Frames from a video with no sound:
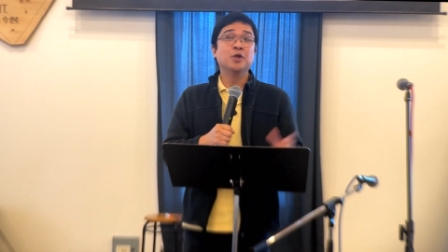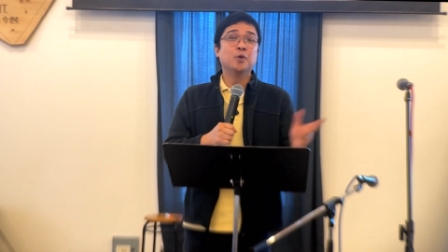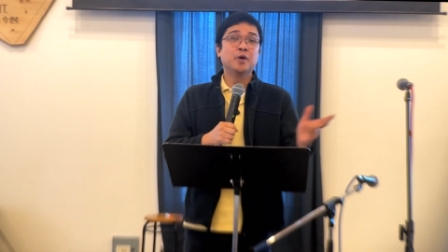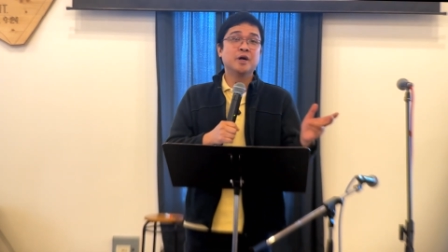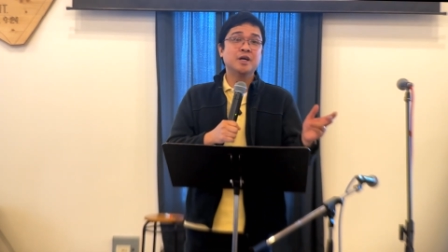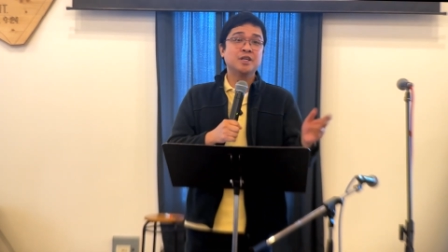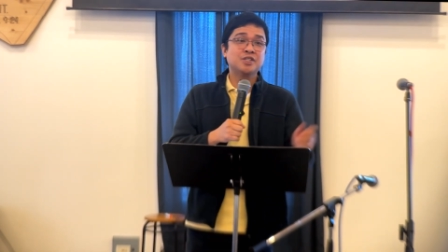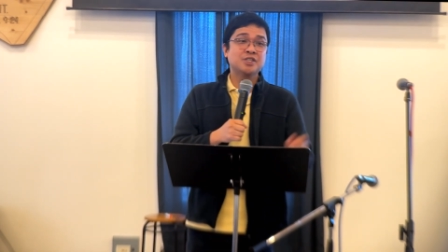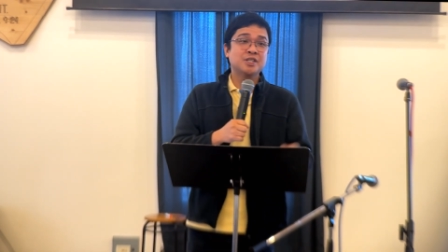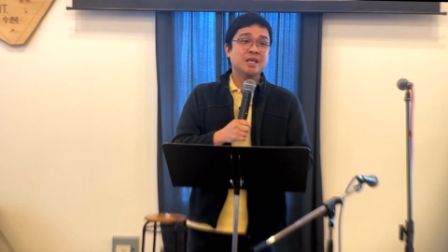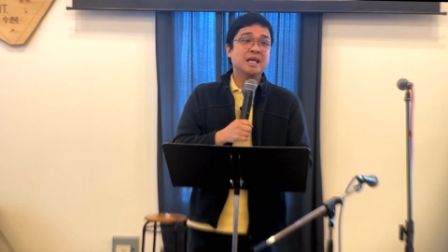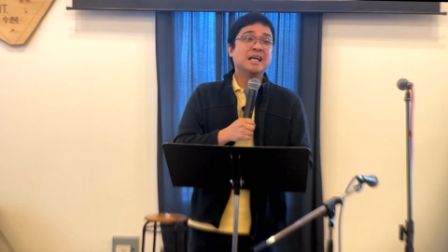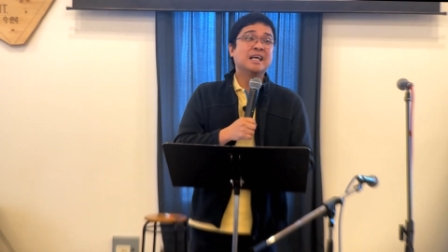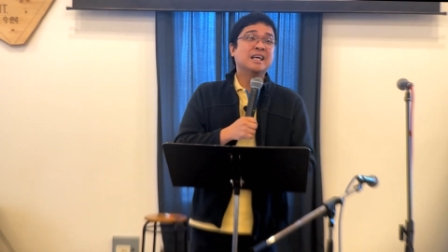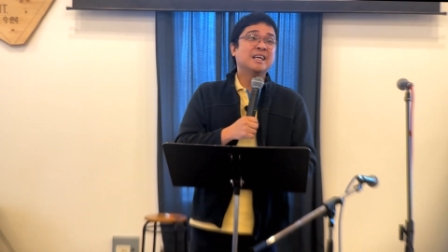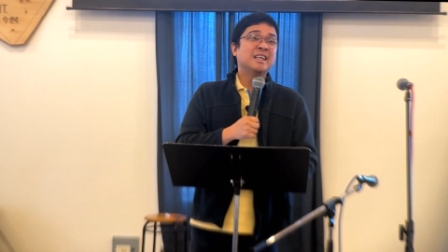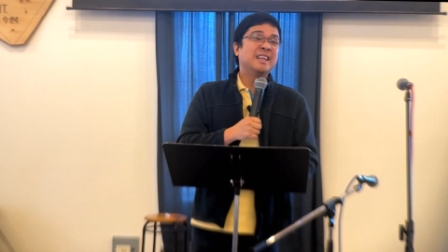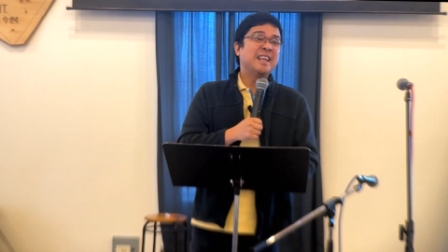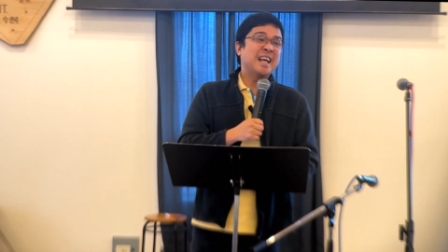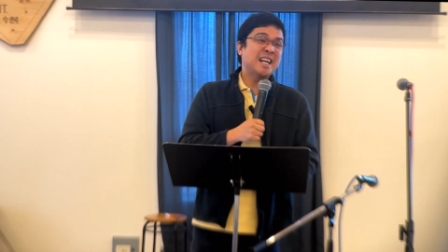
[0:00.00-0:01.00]
words,
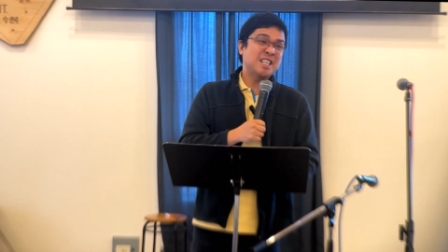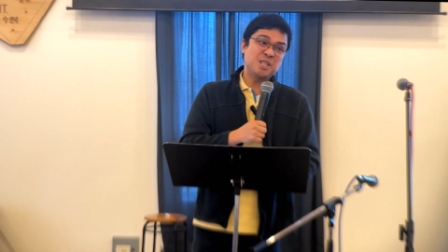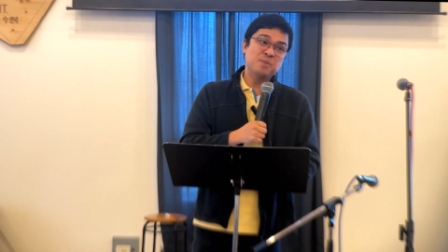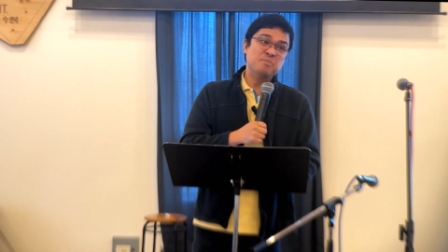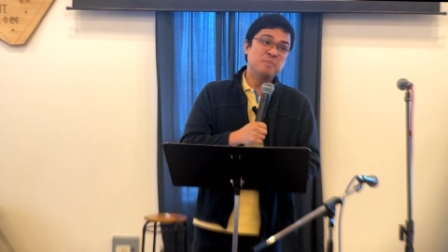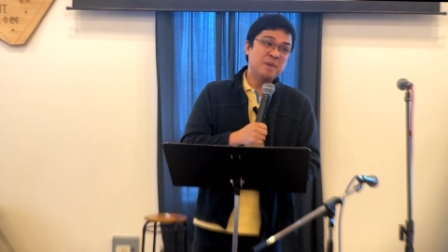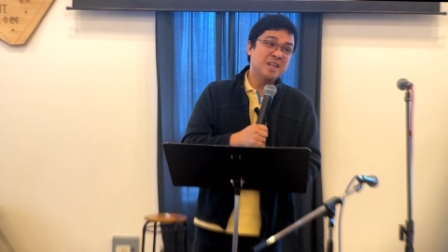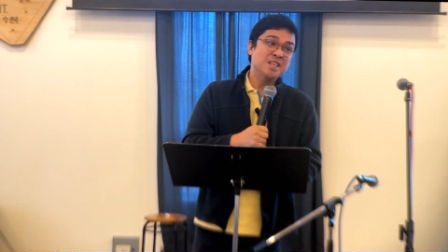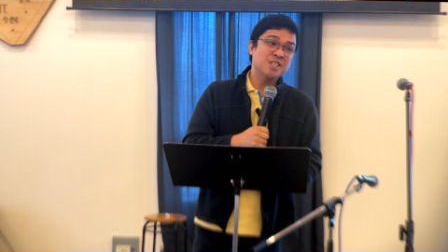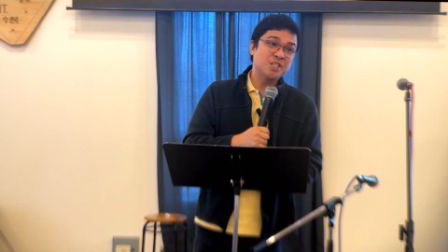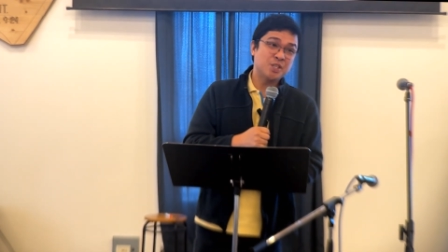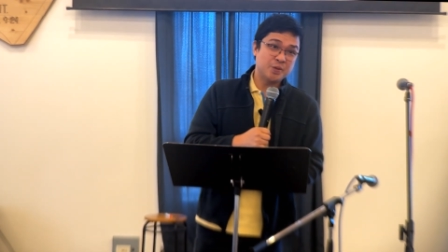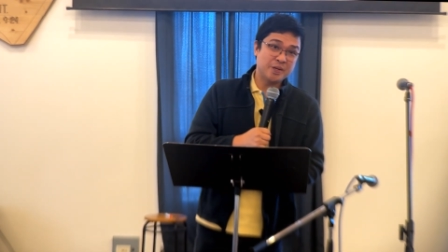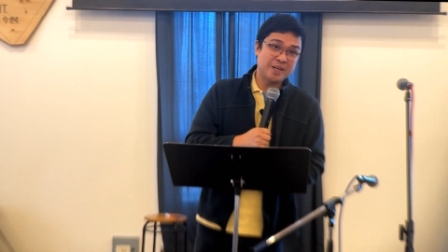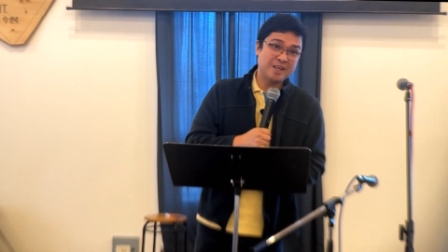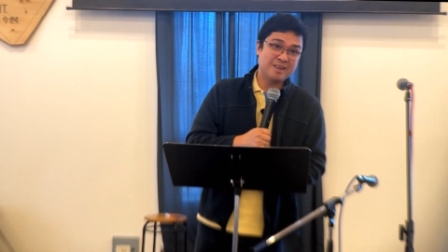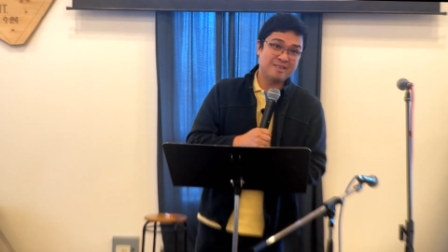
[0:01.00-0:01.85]
that's a ministry.